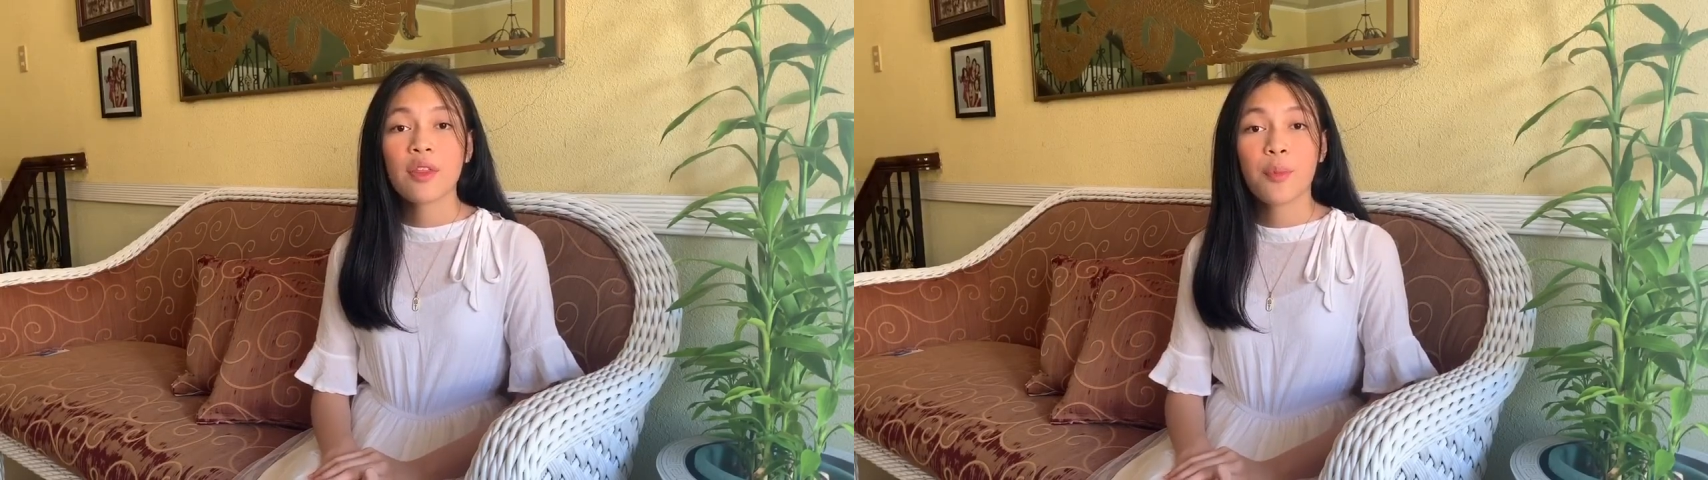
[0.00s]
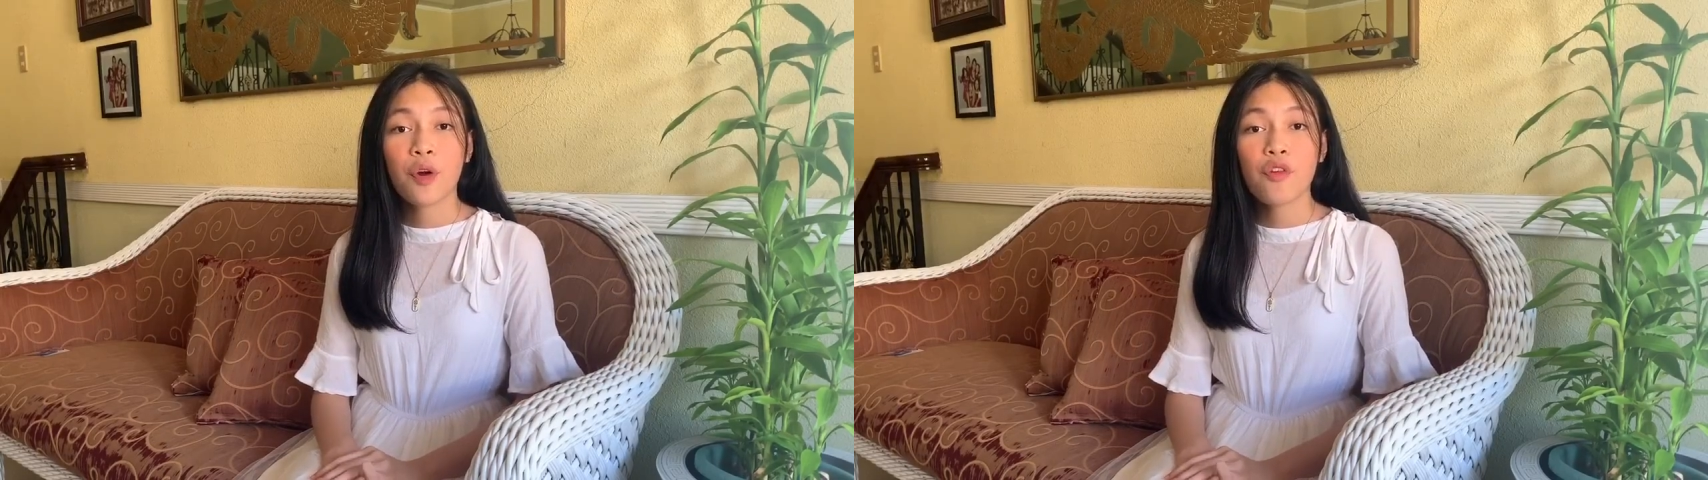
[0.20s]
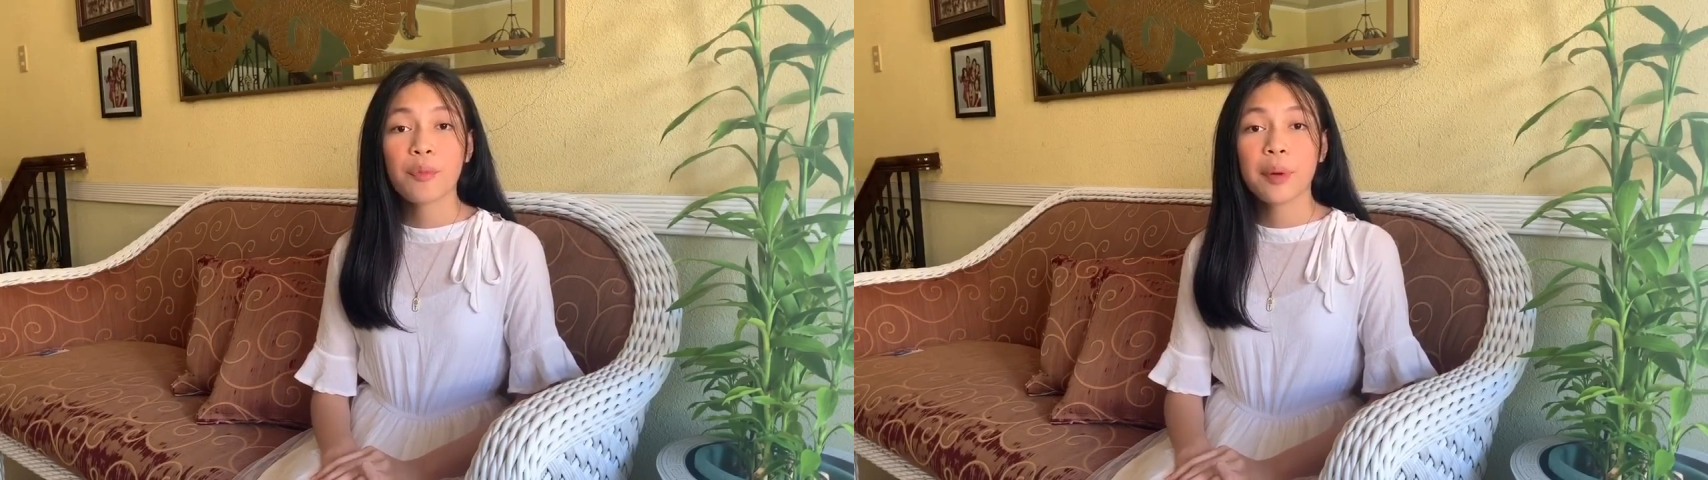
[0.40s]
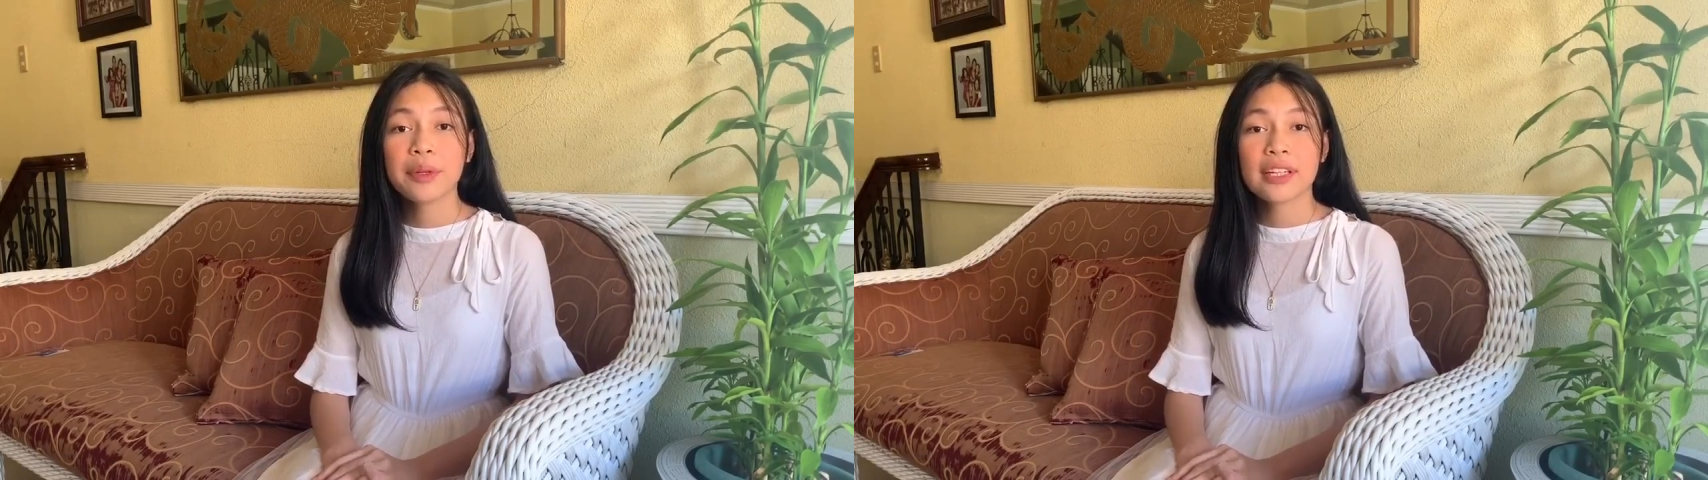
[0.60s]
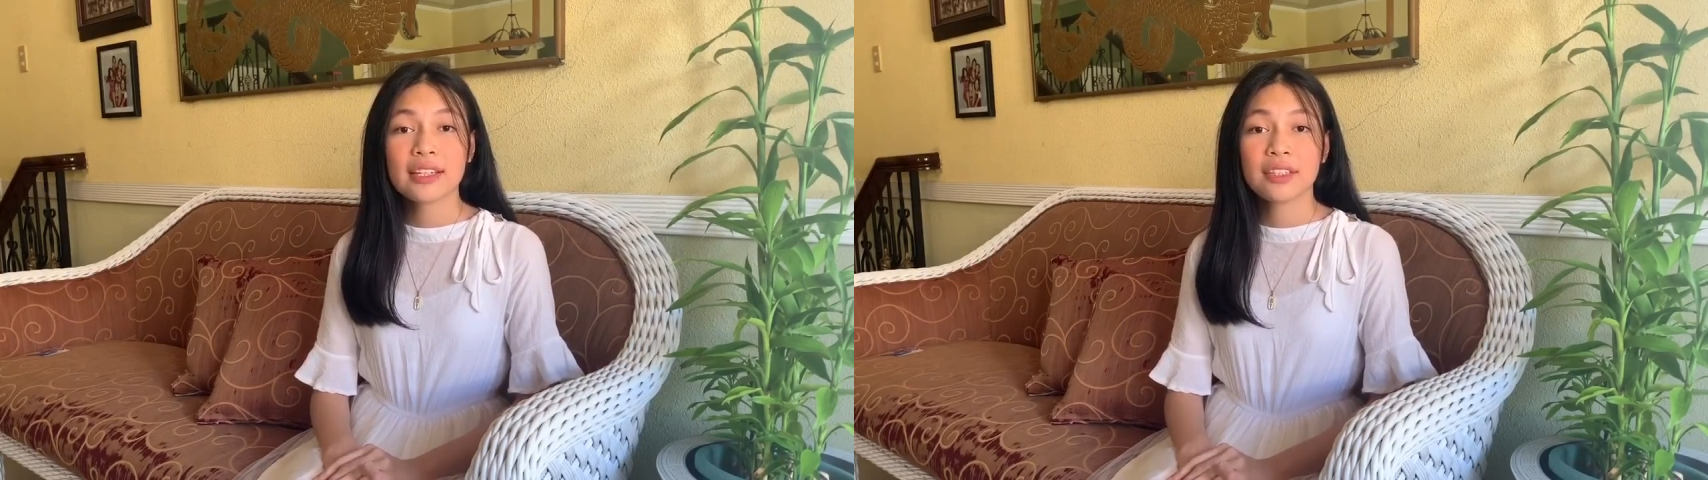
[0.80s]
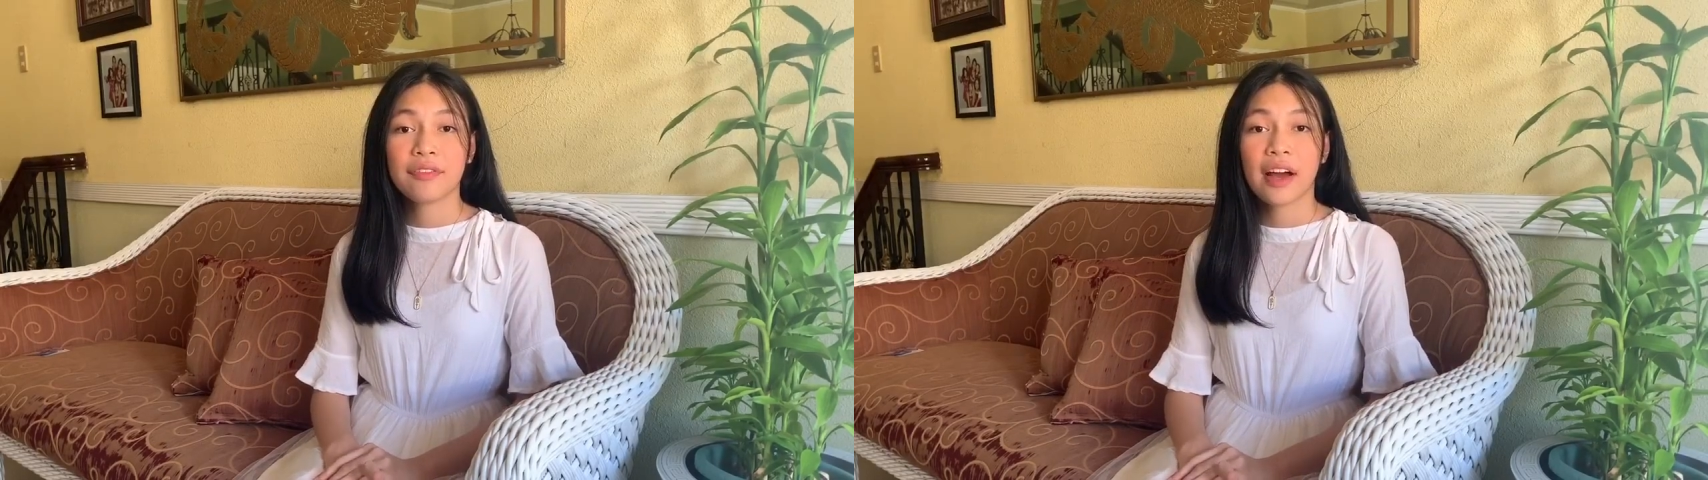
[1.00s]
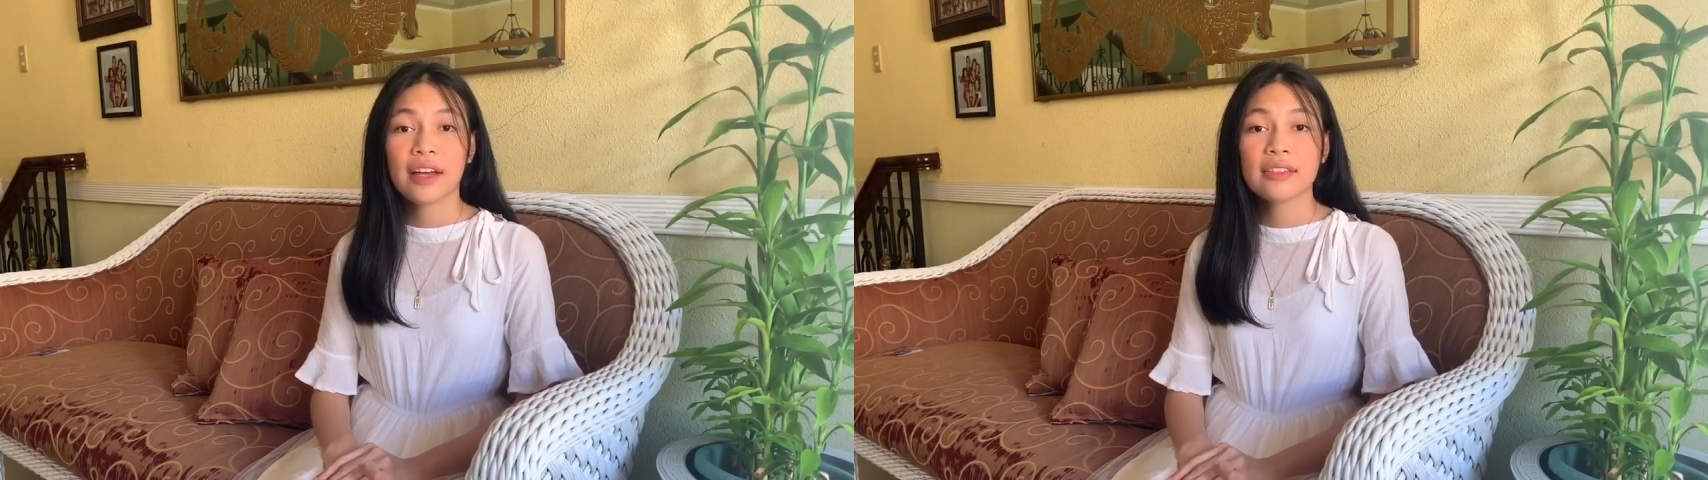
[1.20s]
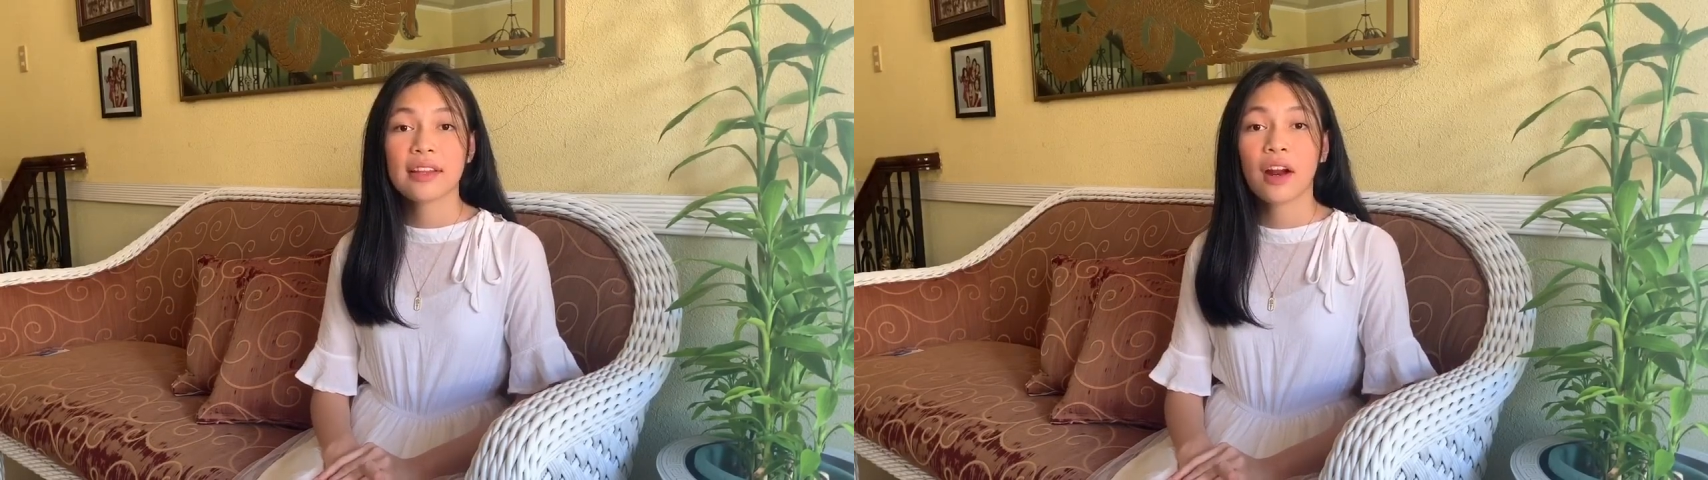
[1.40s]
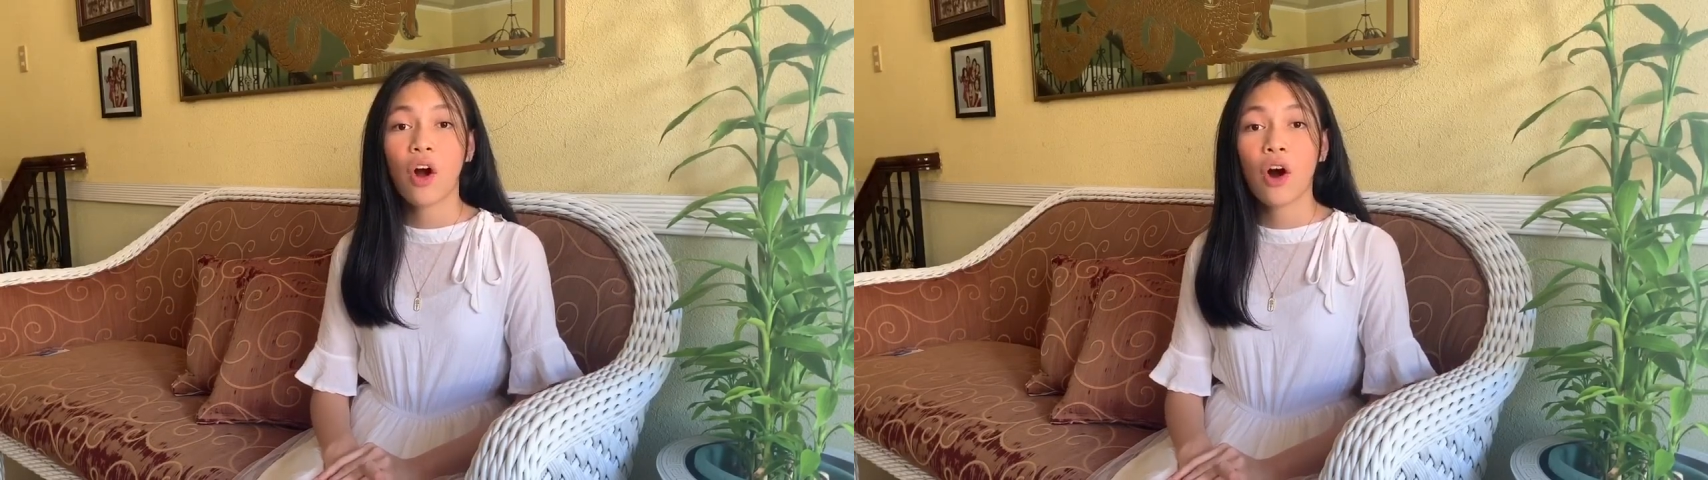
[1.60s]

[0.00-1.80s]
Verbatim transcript: the Book of Mormon testifies that